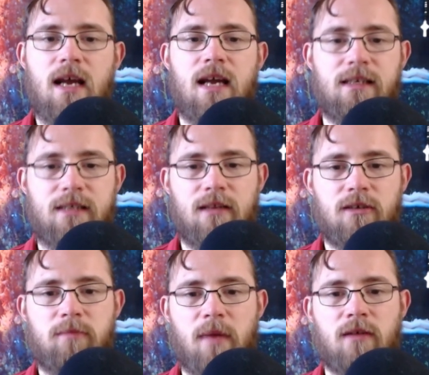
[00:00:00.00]
In
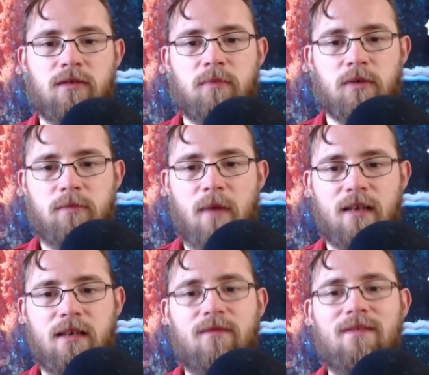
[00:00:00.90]
Telosbound's
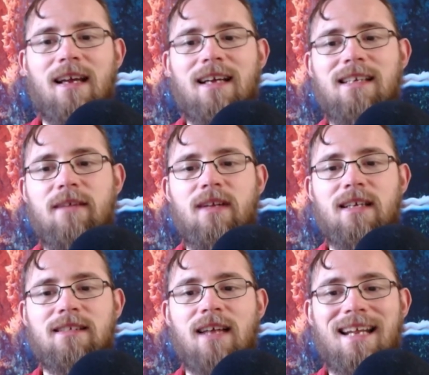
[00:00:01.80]
perspective, negativity
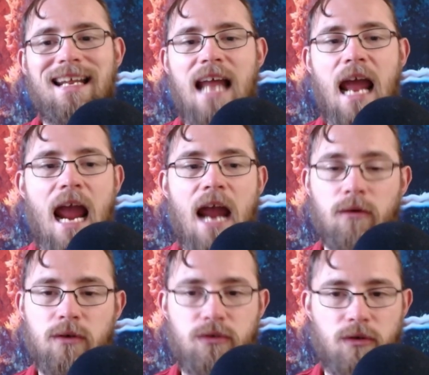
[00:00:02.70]
is not
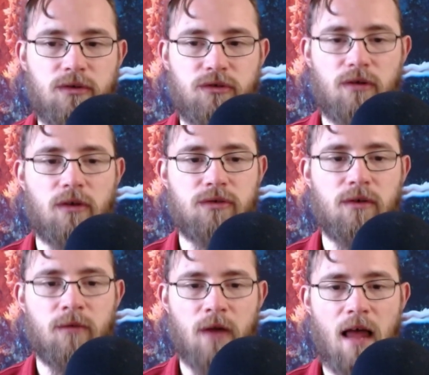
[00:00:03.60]
inherent to the structure
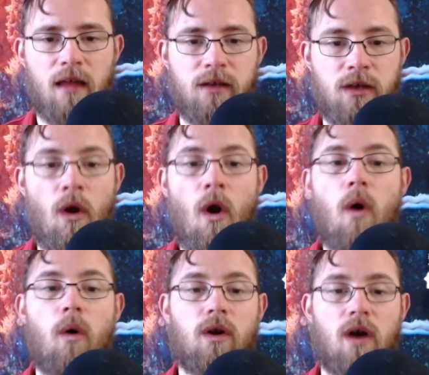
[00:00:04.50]
of reality
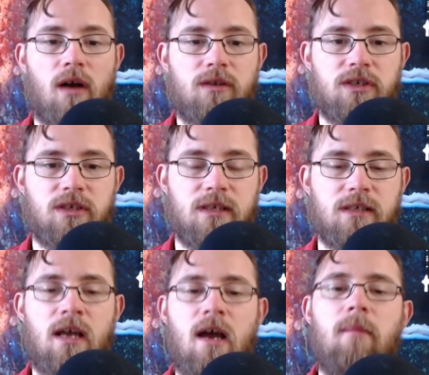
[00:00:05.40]
or consciousness,